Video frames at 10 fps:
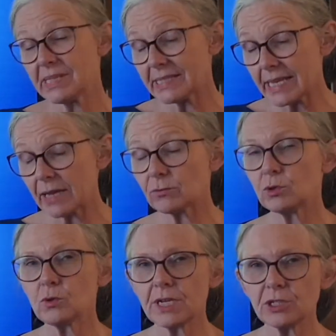sound
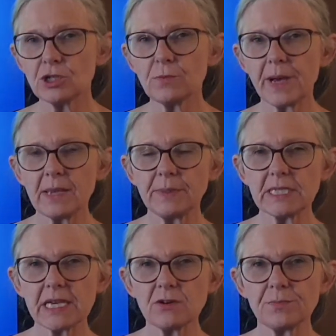talk it to your paper
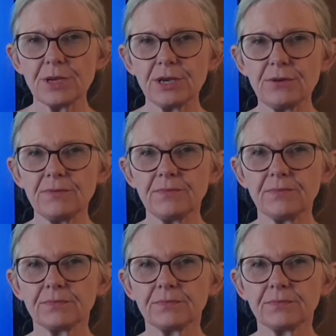to help you.